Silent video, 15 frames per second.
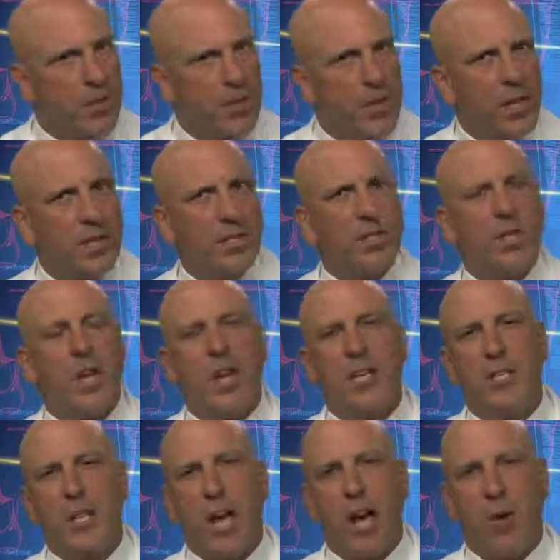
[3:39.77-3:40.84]
Things
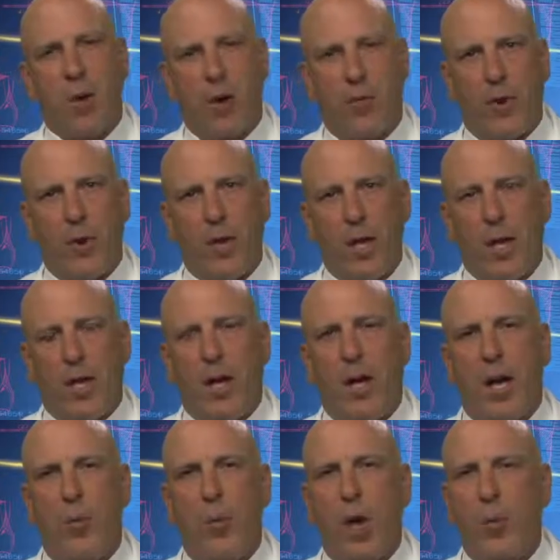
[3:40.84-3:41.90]
change, however,
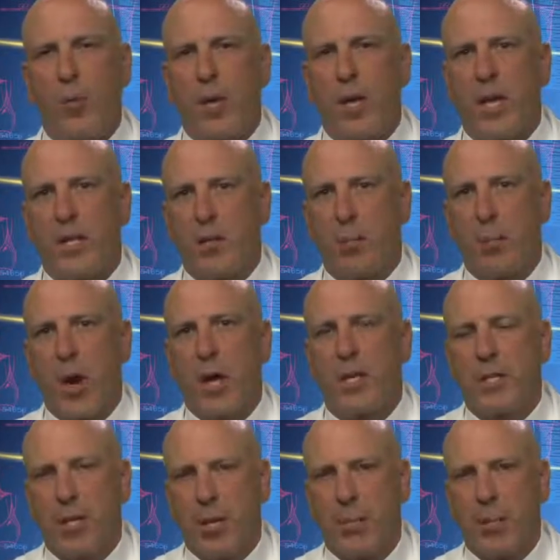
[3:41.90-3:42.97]
when we get to
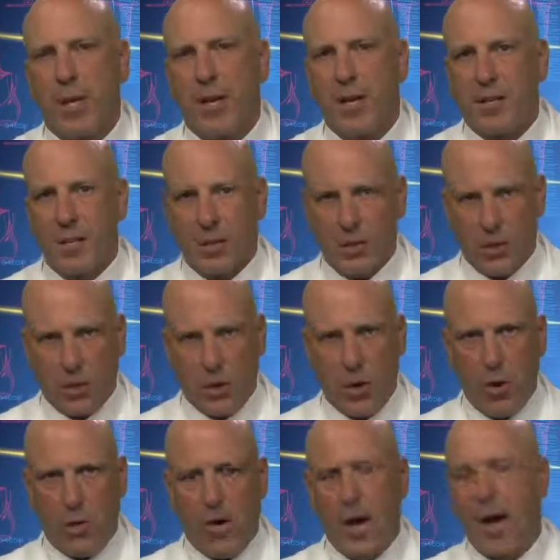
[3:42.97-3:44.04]
BruxZir, because it's
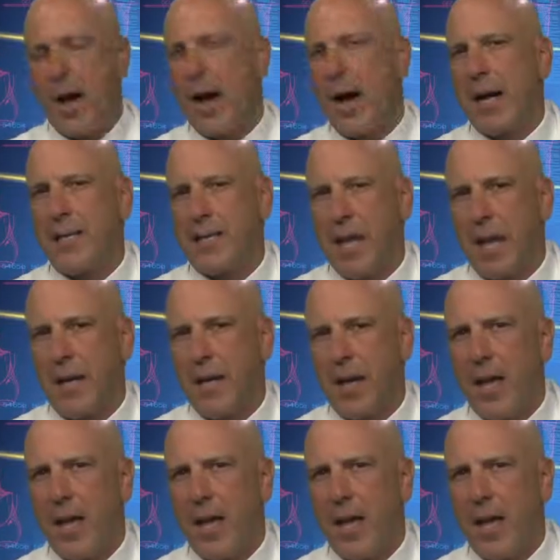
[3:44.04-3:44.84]
zirconia oxide.